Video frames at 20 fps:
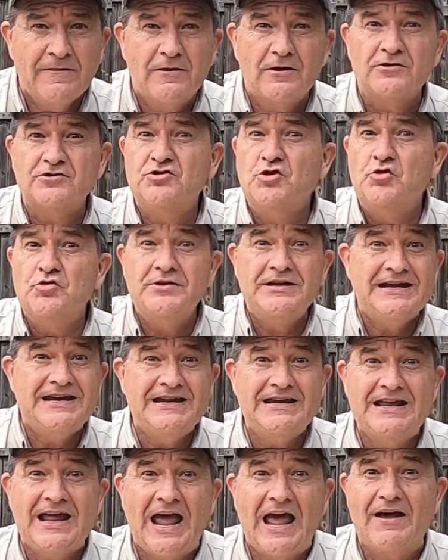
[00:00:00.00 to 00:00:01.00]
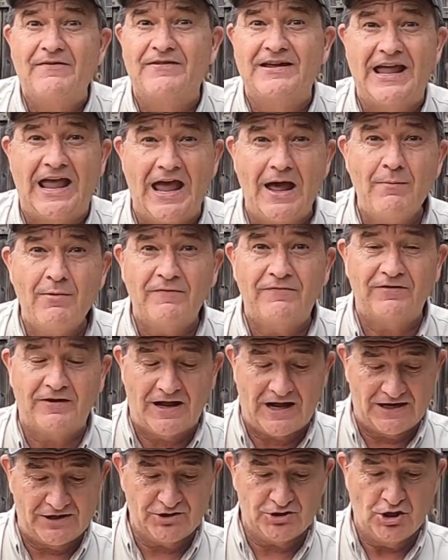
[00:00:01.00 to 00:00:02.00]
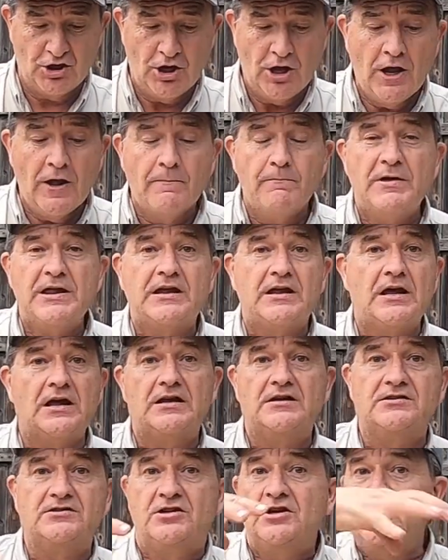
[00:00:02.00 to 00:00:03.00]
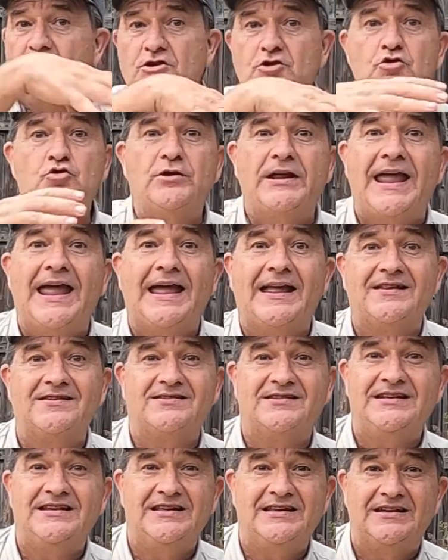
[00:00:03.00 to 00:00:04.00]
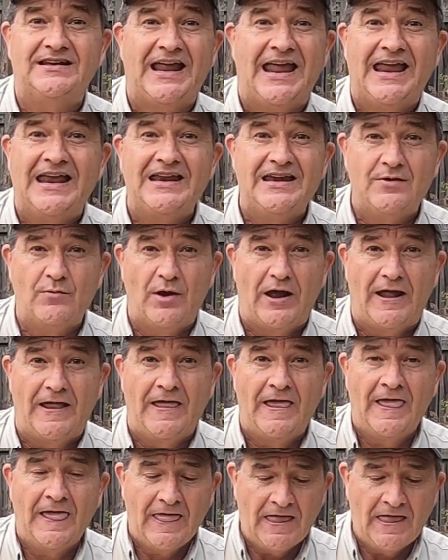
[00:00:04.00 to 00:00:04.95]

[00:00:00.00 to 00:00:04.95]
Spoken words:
there's no need to have camouflage because you can't see it anyway.